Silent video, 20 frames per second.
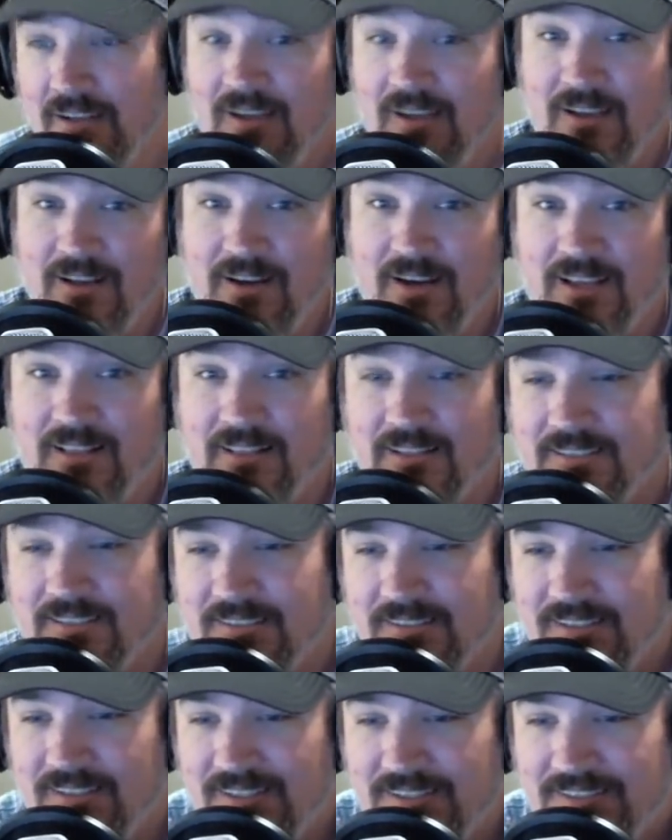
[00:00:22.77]
and I get to
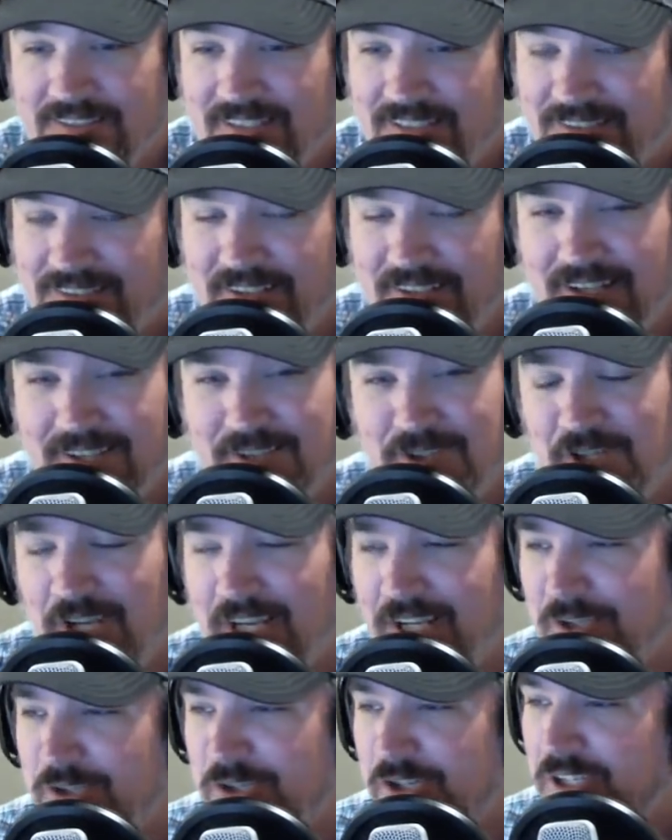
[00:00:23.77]
listen, and it's it's a nice
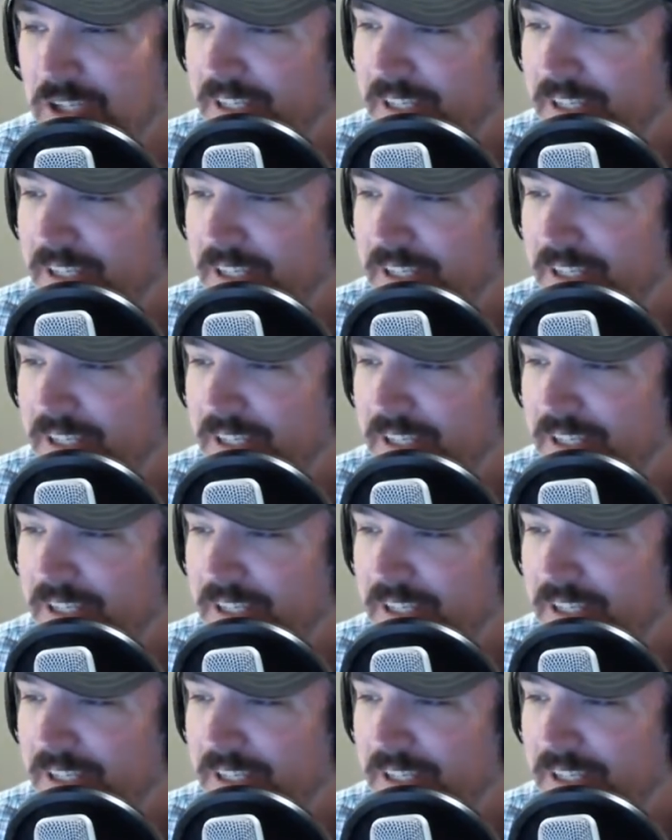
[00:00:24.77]
change.